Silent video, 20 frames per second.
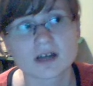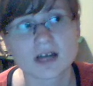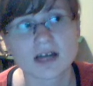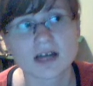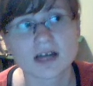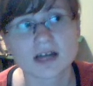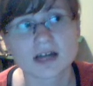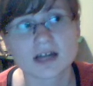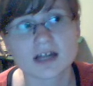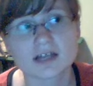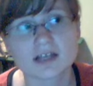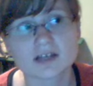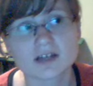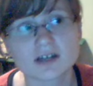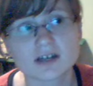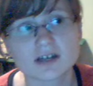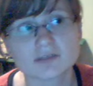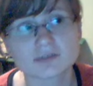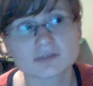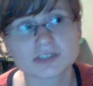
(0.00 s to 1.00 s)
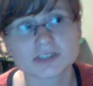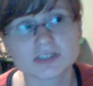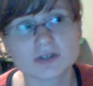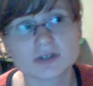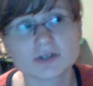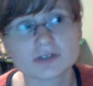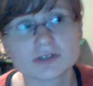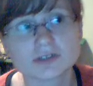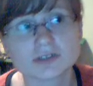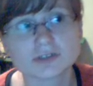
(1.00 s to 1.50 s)
And I
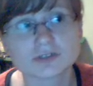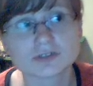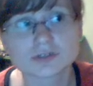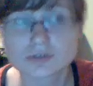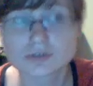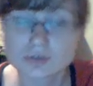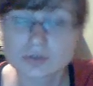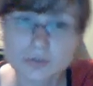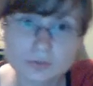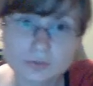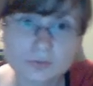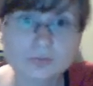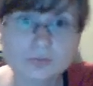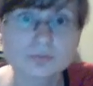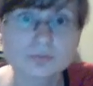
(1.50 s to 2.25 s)
returned to